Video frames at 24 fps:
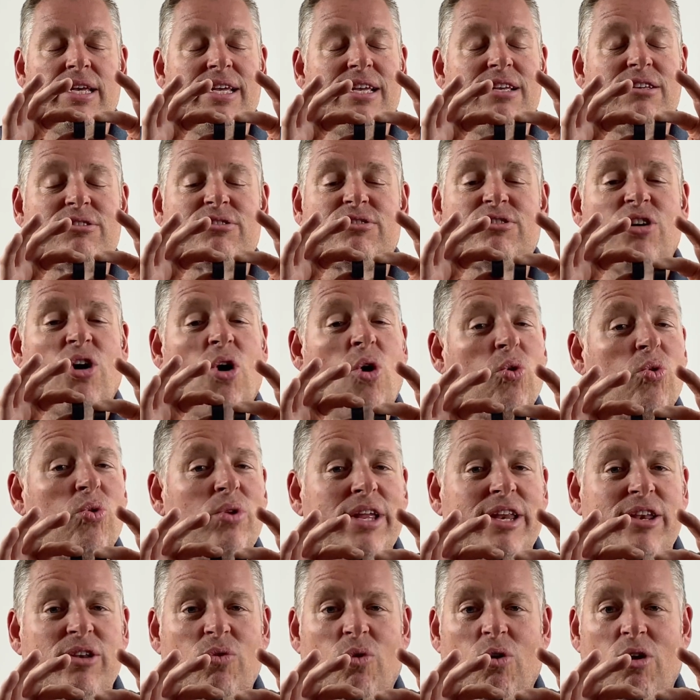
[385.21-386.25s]
is
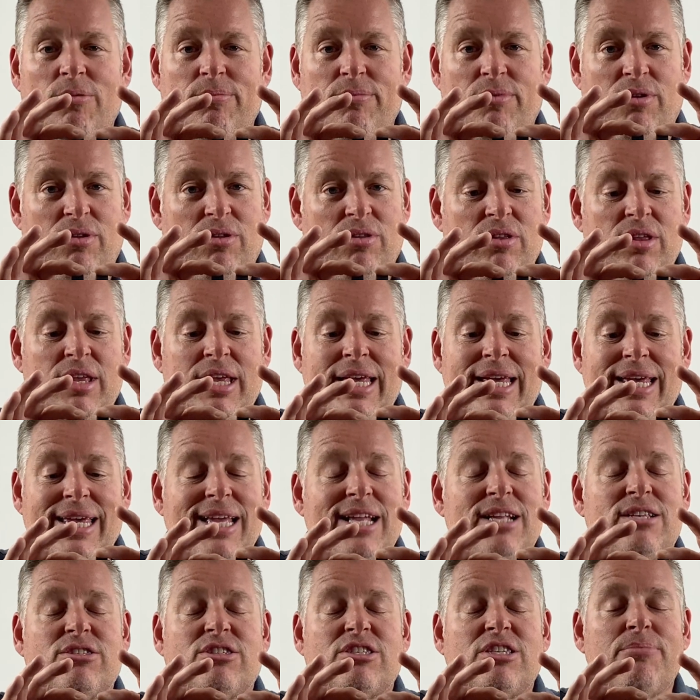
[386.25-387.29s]
totally normal.
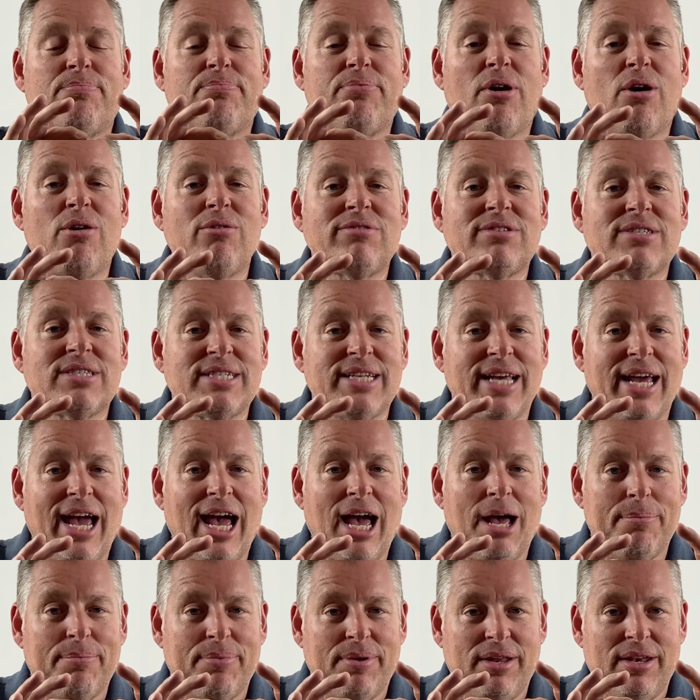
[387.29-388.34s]
It's supposed to
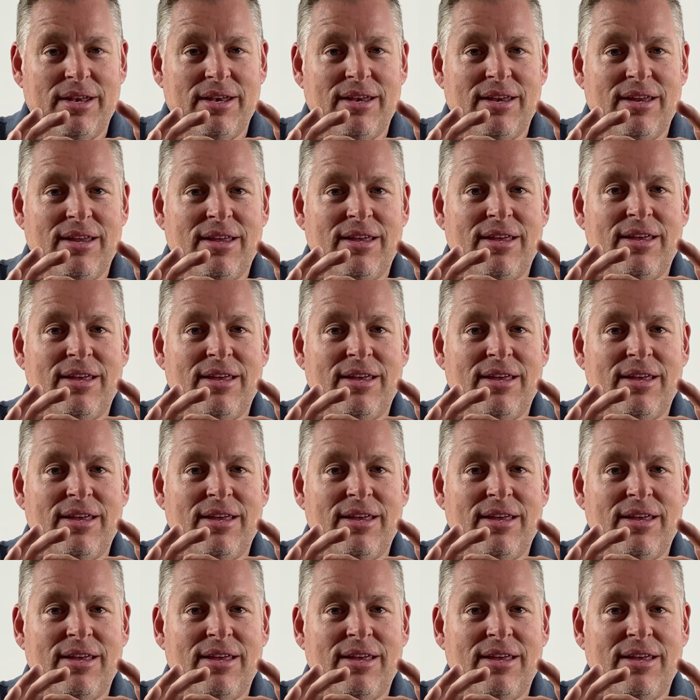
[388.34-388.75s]
happen.